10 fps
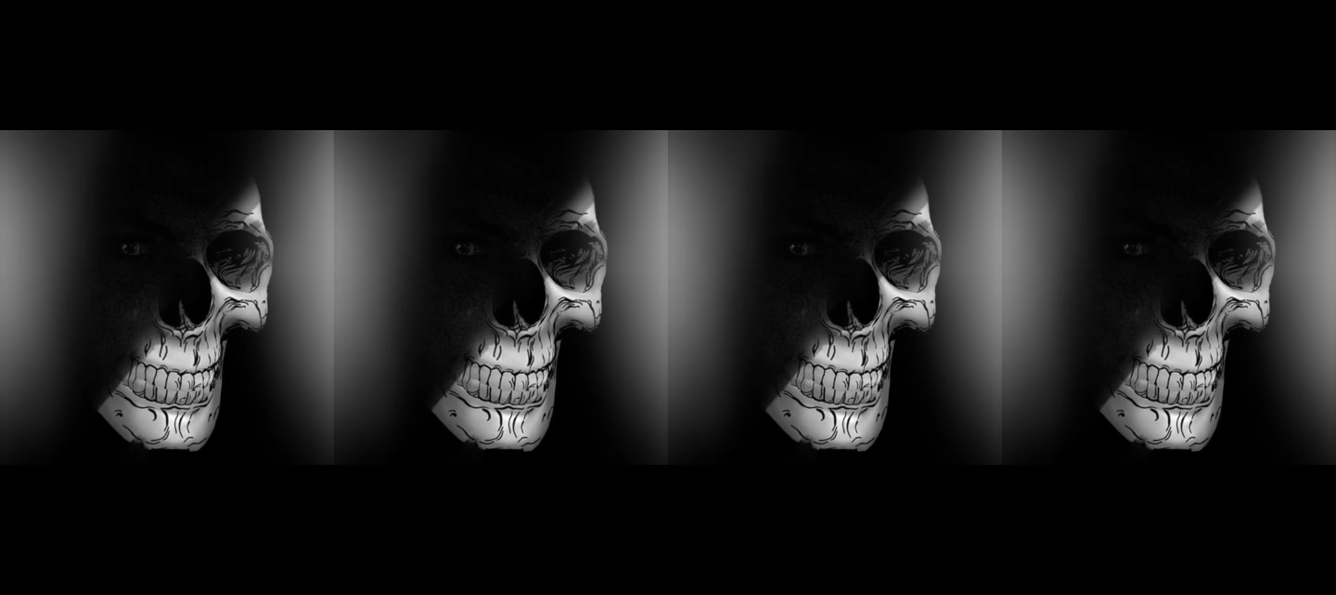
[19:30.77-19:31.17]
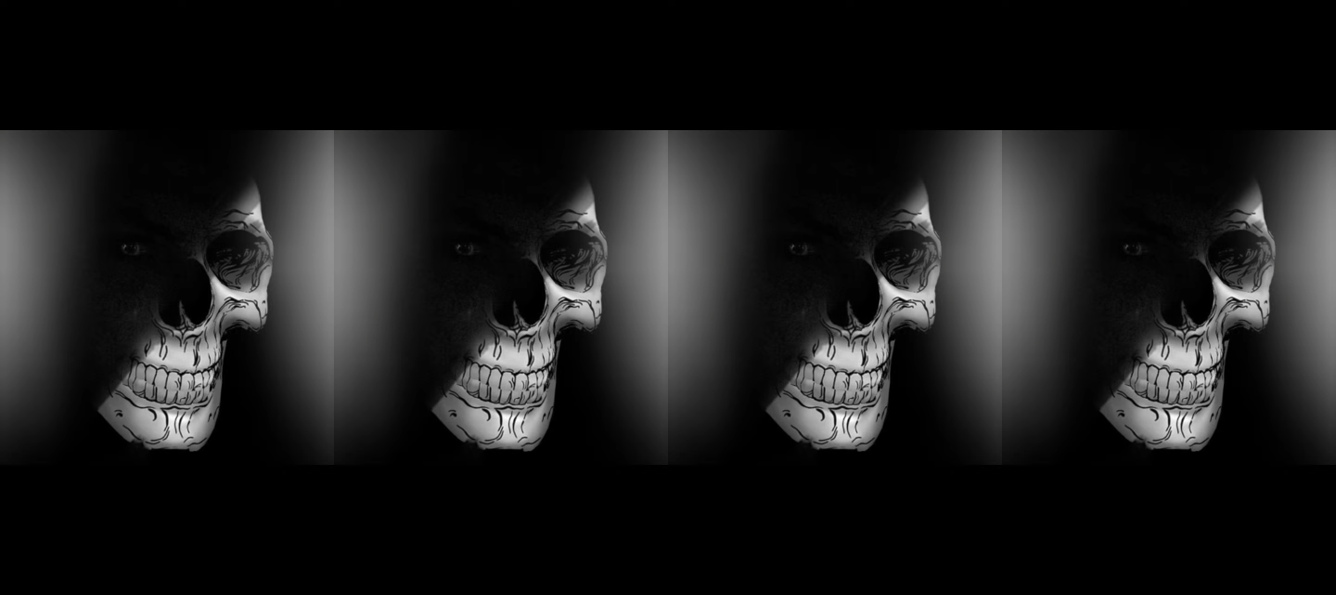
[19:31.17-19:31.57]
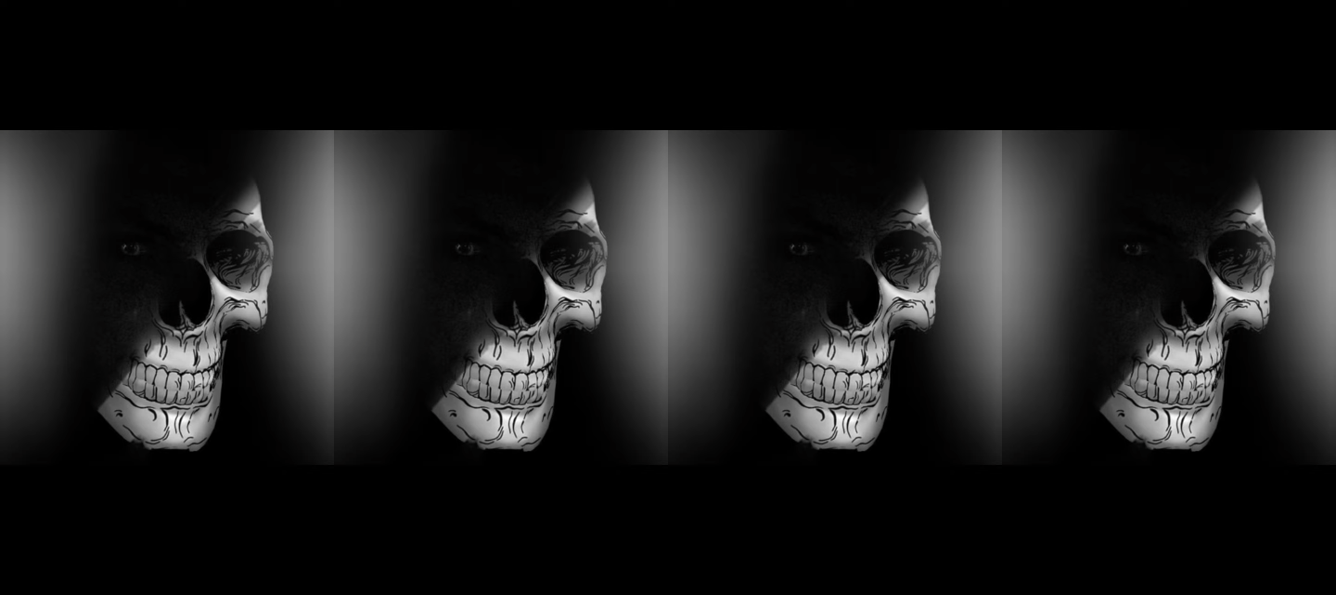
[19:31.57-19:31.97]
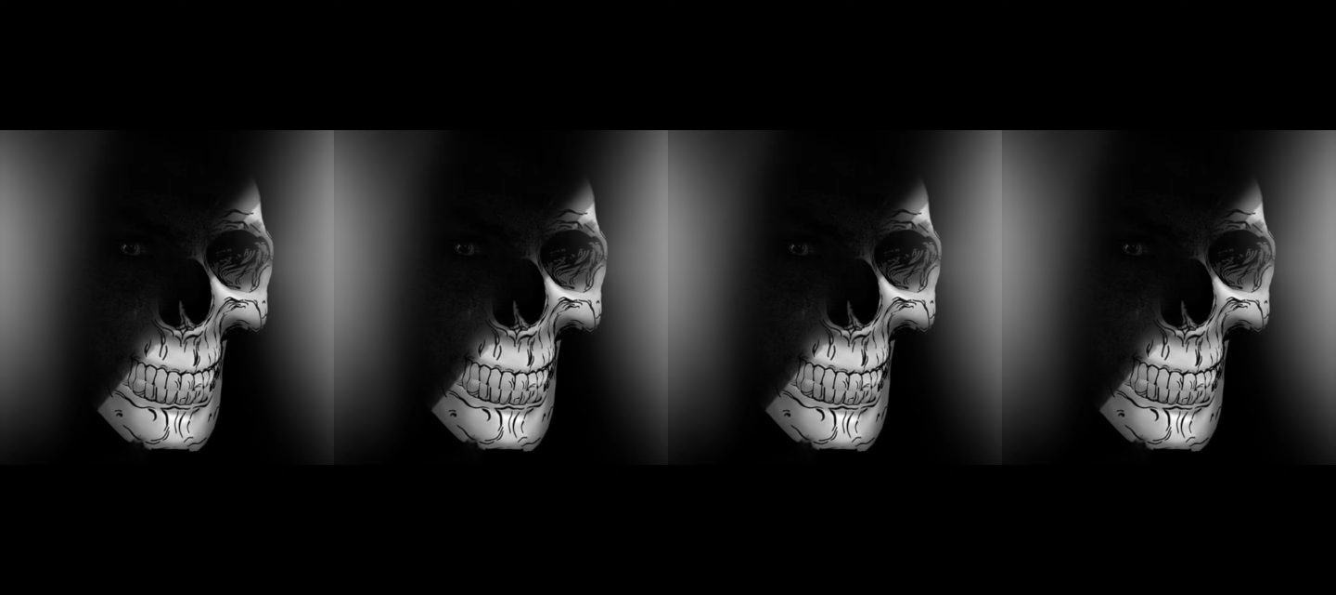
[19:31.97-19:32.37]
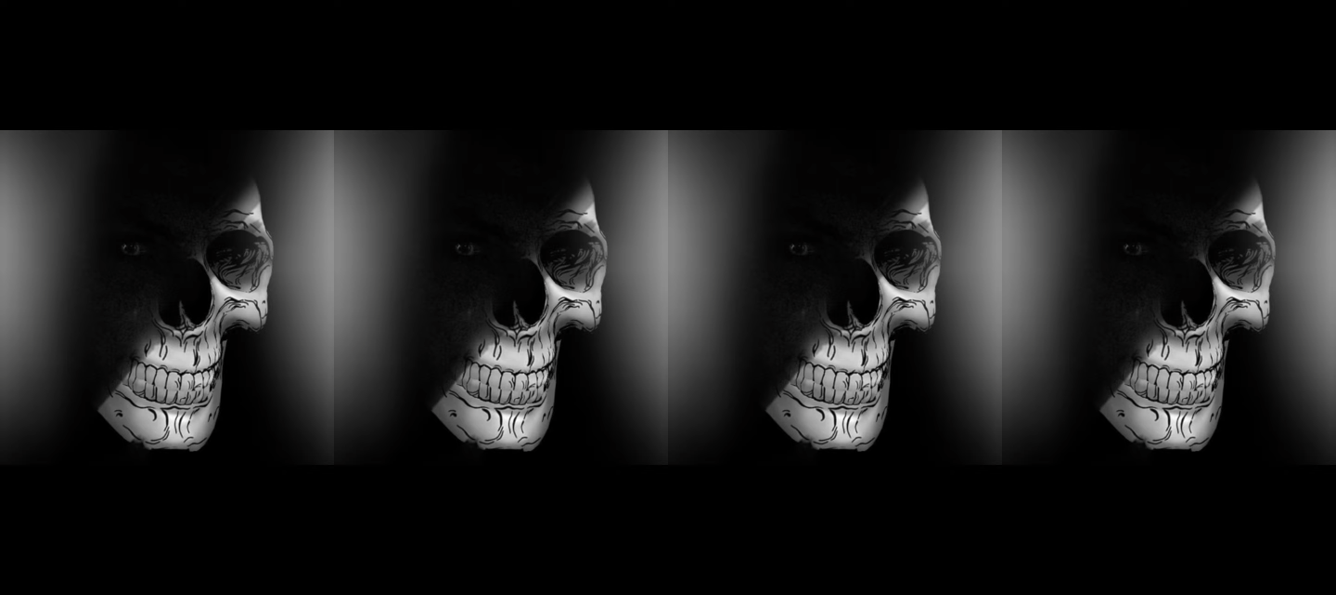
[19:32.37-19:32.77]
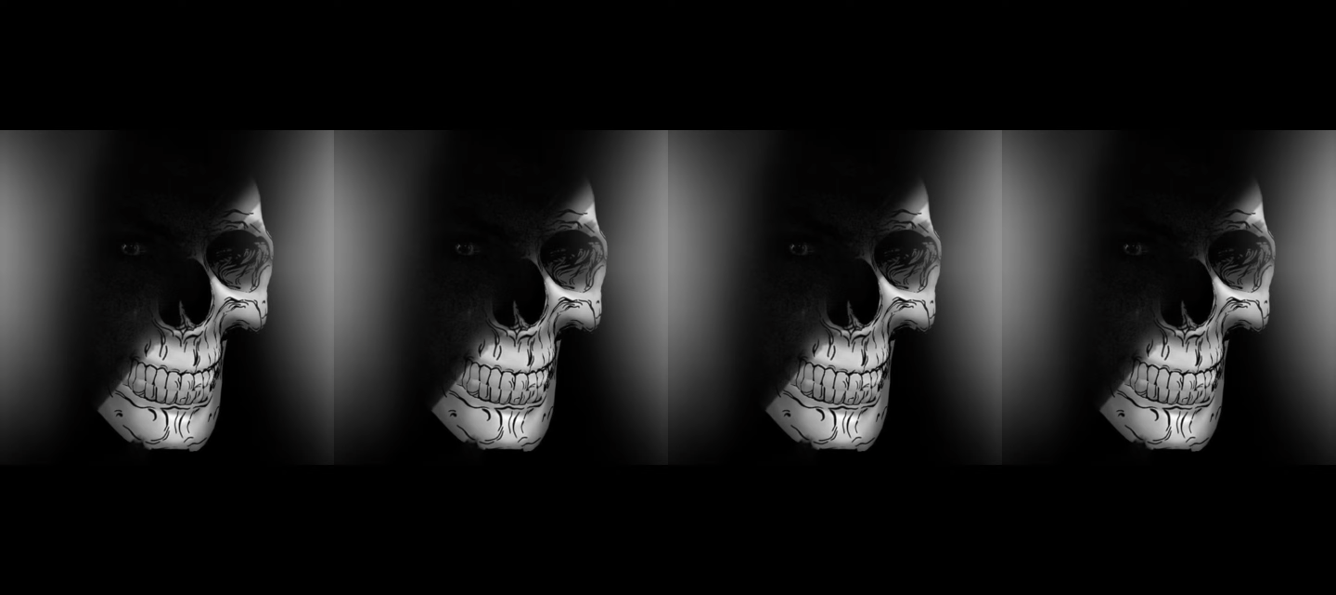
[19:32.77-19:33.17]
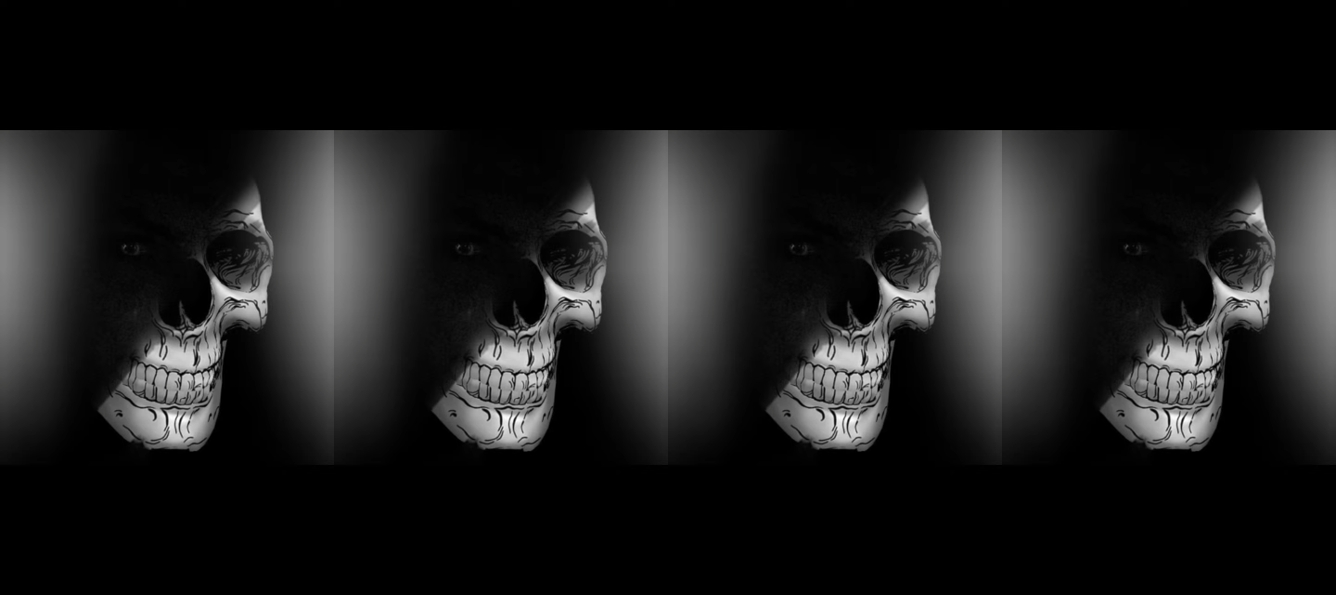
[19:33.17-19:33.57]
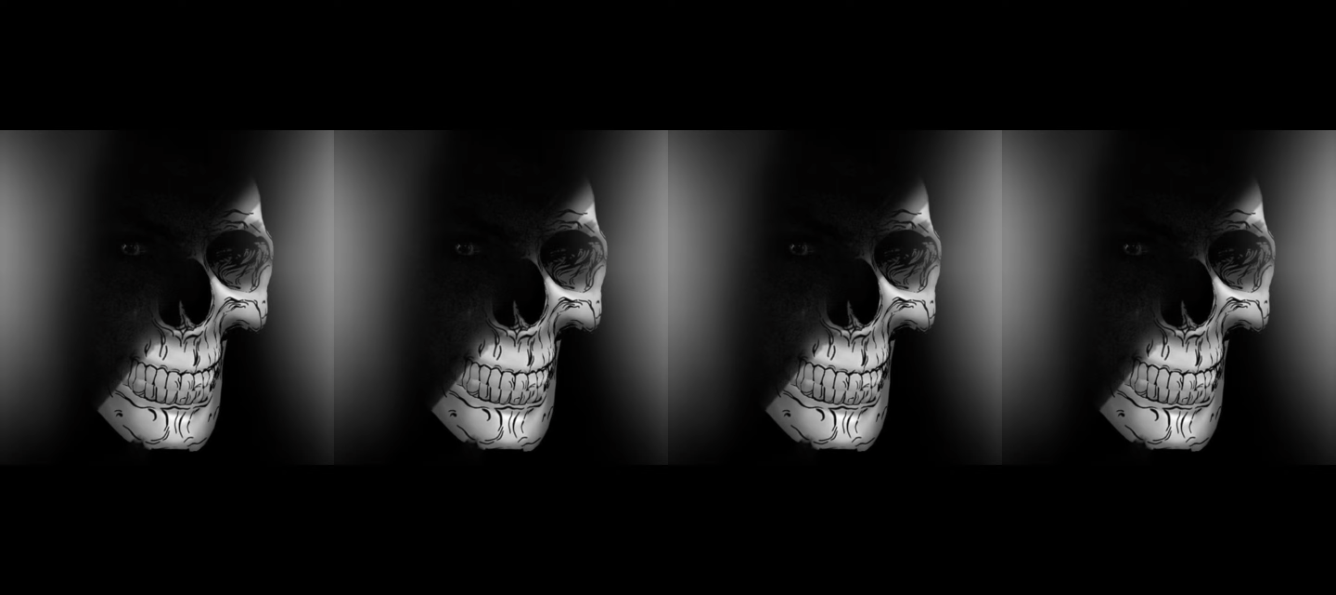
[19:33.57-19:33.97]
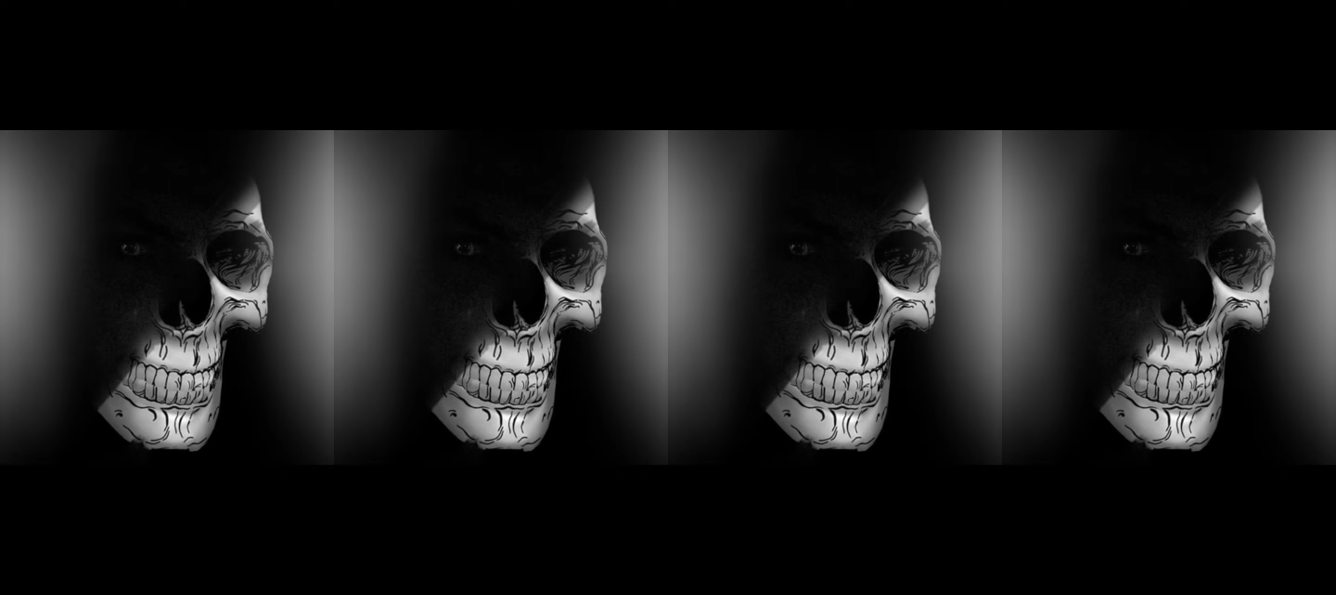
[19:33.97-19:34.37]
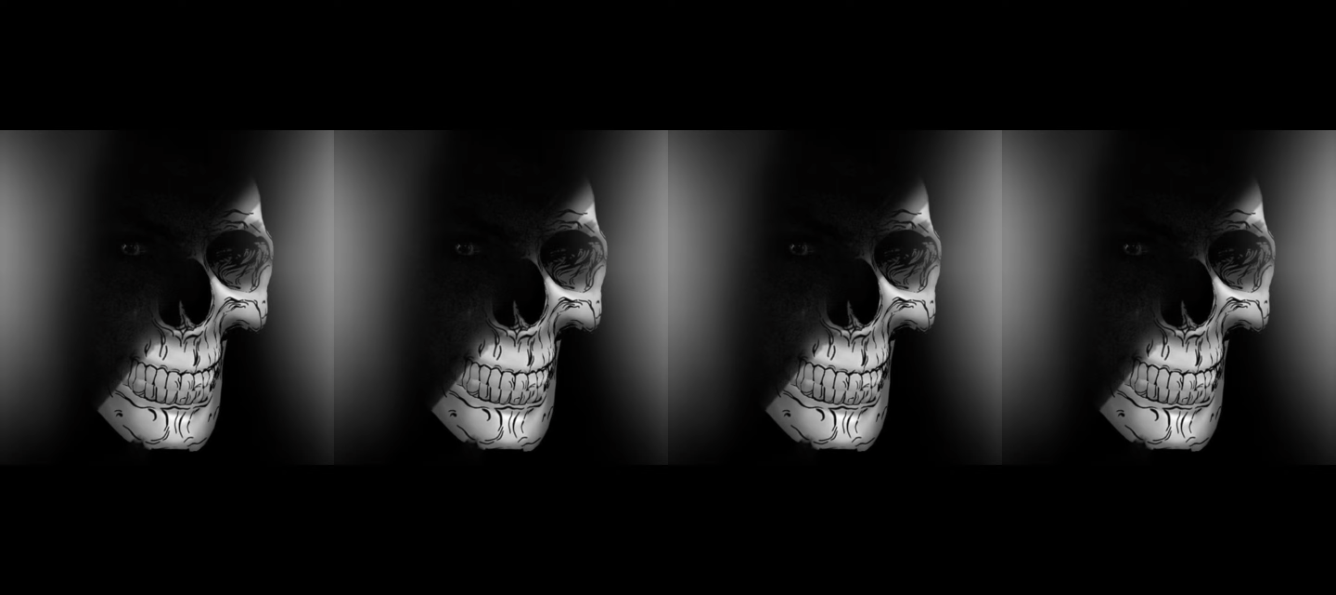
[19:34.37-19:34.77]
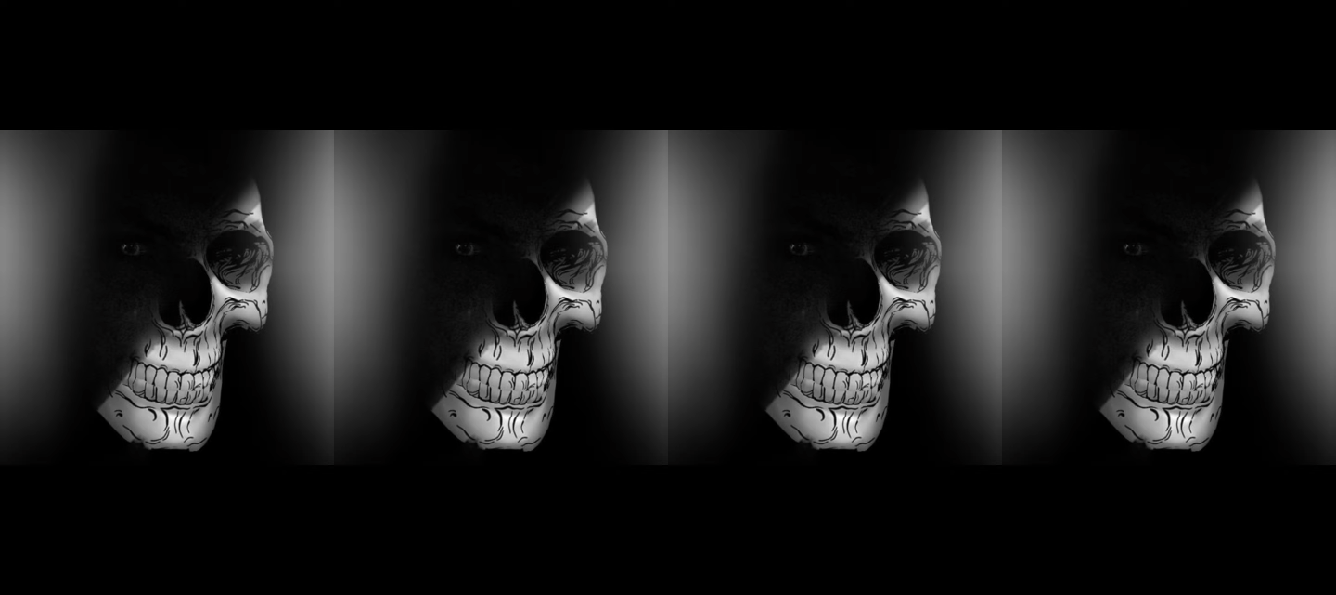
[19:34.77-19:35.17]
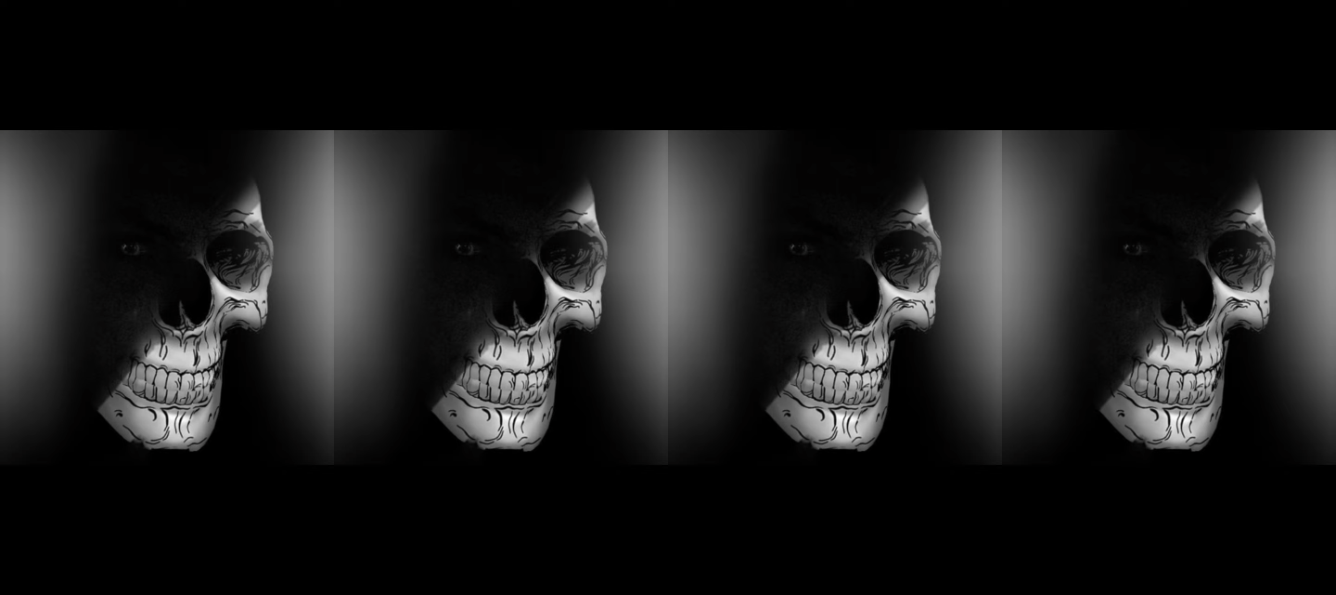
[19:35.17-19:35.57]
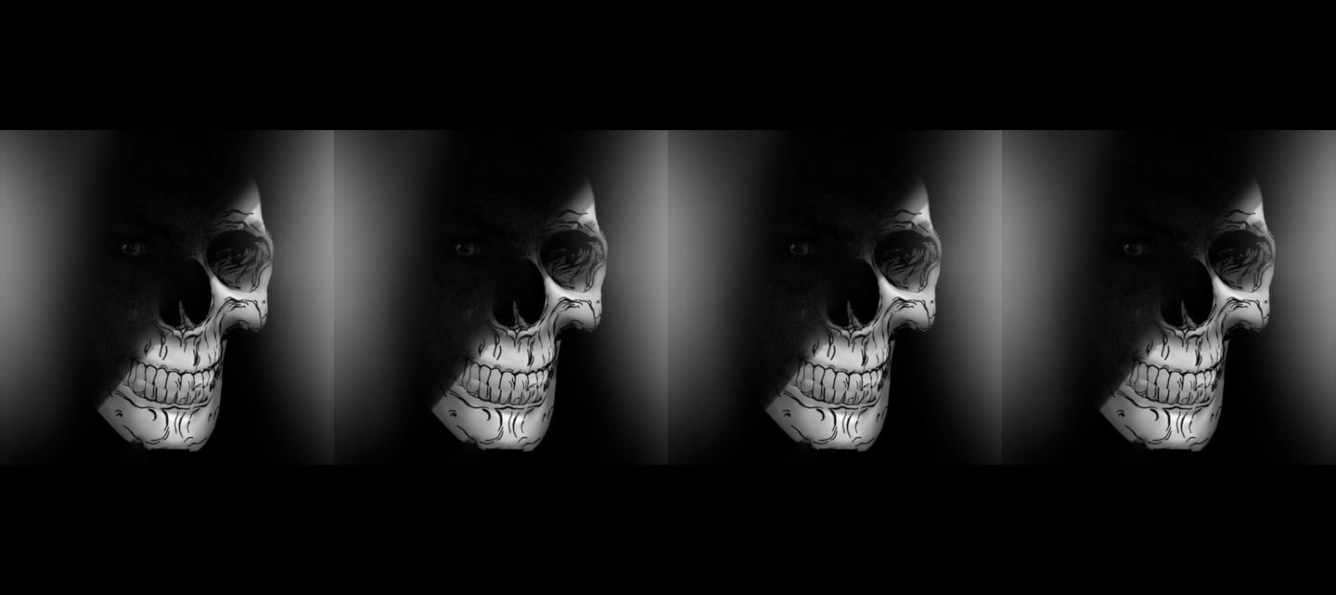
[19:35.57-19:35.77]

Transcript: Nobody's mouth can be seen.